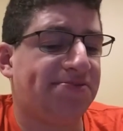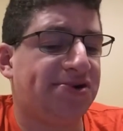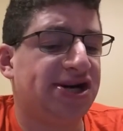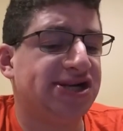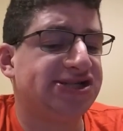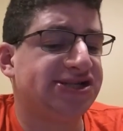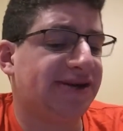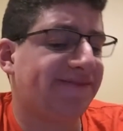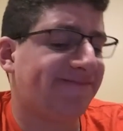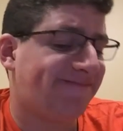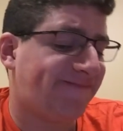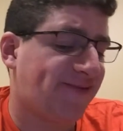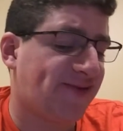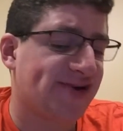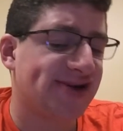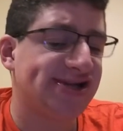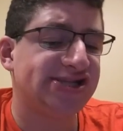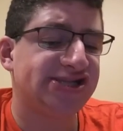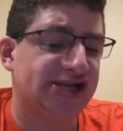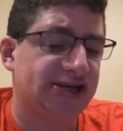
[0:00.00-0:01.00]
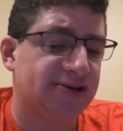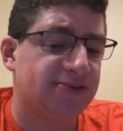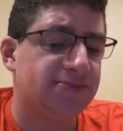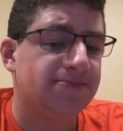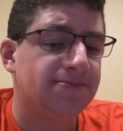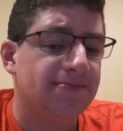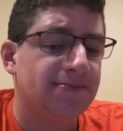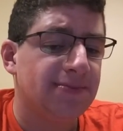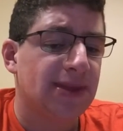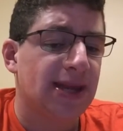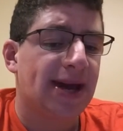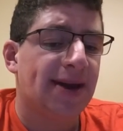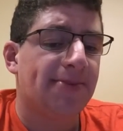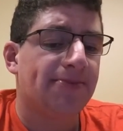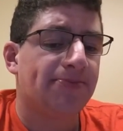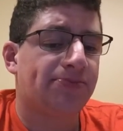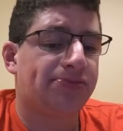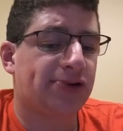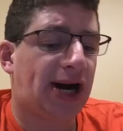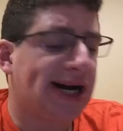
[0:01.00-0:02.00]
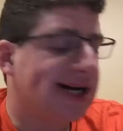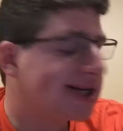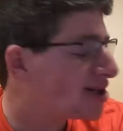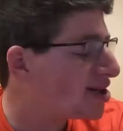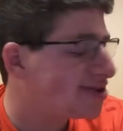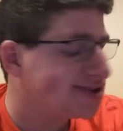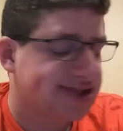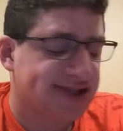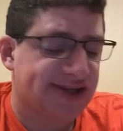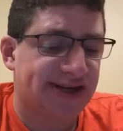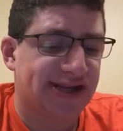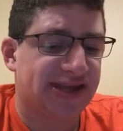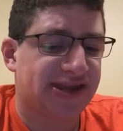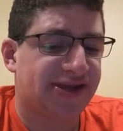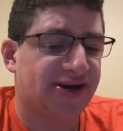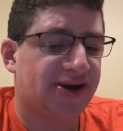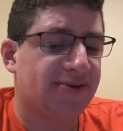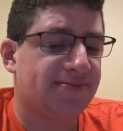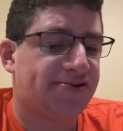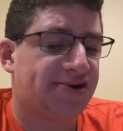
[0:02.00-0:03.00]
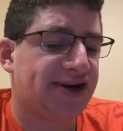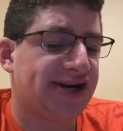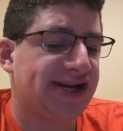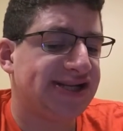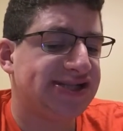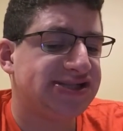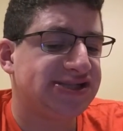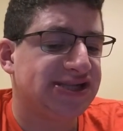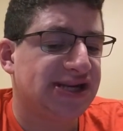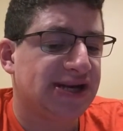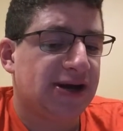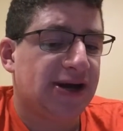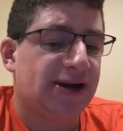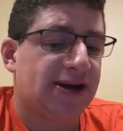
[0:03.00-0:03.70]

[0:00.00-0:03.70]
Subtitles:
Broncos are in third place at 2-4.